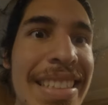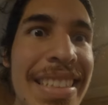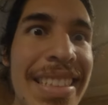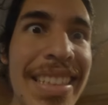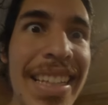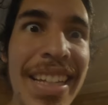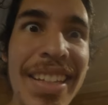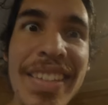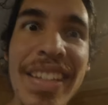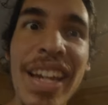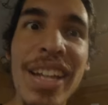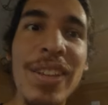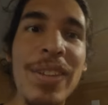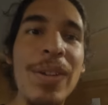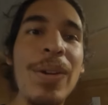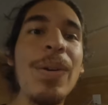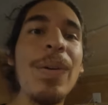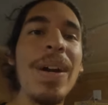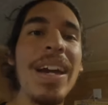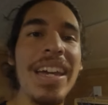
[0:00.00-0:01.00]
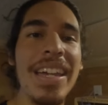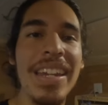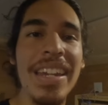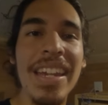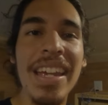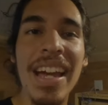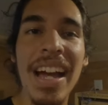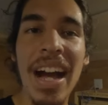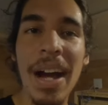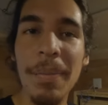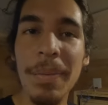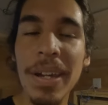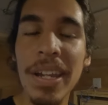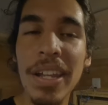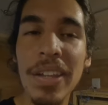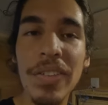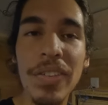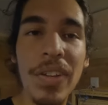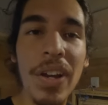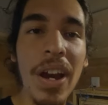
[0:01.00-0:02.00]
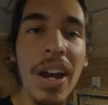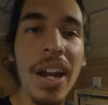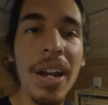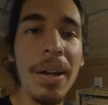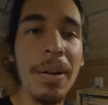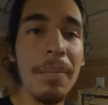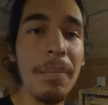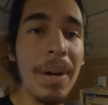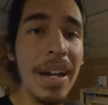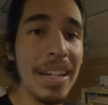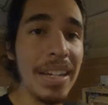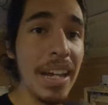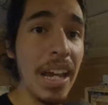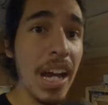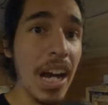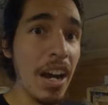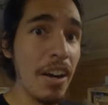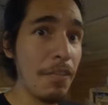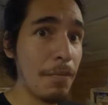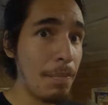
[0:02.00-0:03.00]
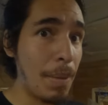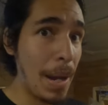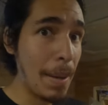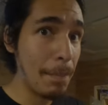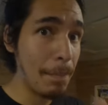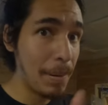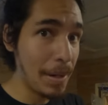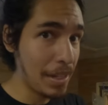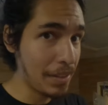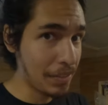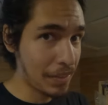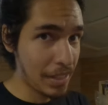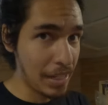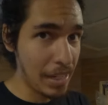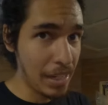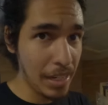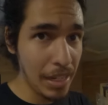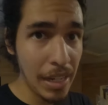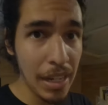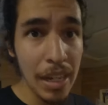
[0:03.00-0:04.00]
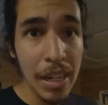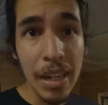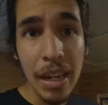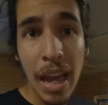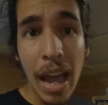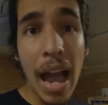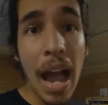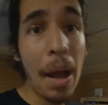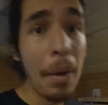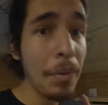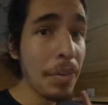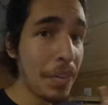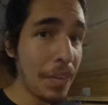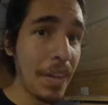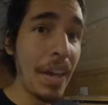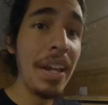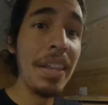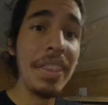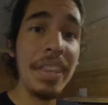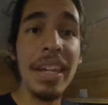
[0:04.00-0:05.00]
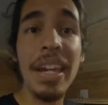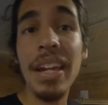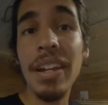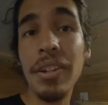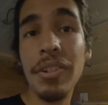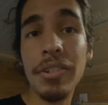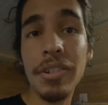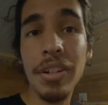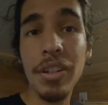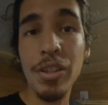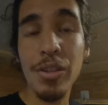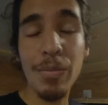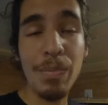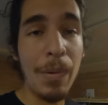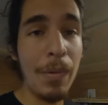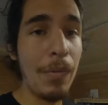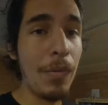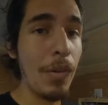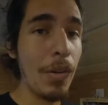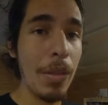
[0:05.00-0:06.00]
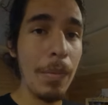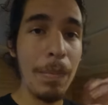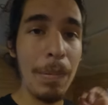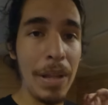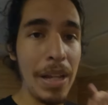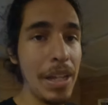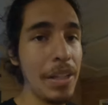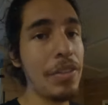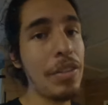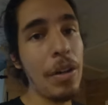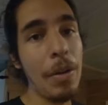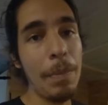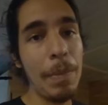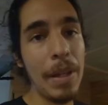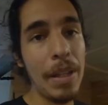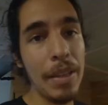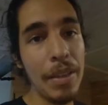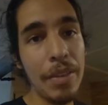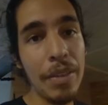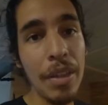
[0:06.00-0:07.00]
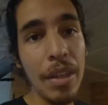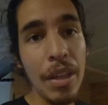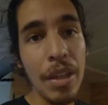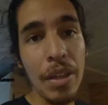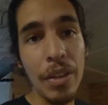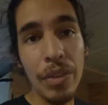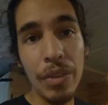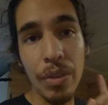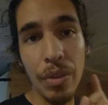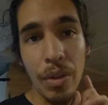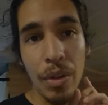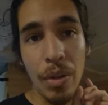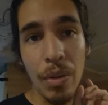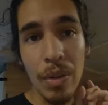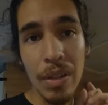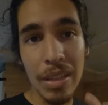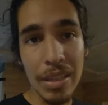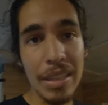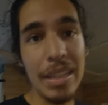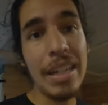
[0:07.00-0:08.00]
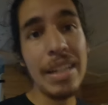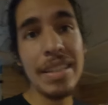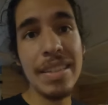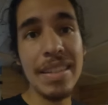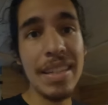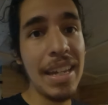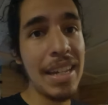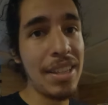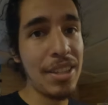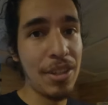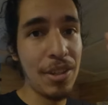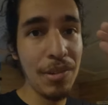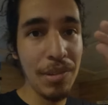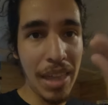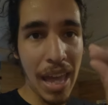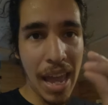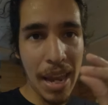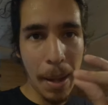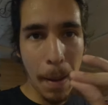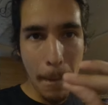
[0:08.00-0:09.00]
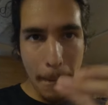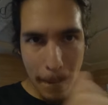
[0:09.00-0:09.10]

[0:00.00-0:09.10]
Let's get to it. I'm gonna start my day off by busking outside the entrance before the place opens. So let's get to that.